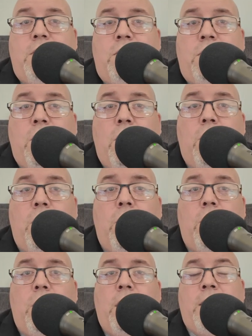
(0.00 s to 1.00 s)

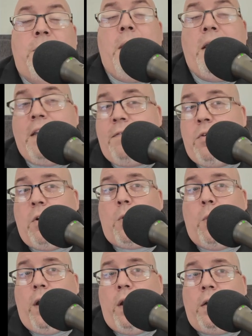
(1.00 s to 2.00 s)
So, as many of you are
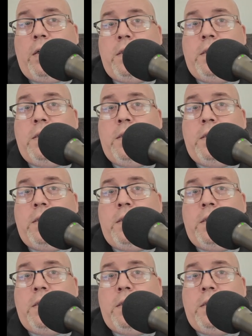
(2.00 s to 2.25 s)
aware,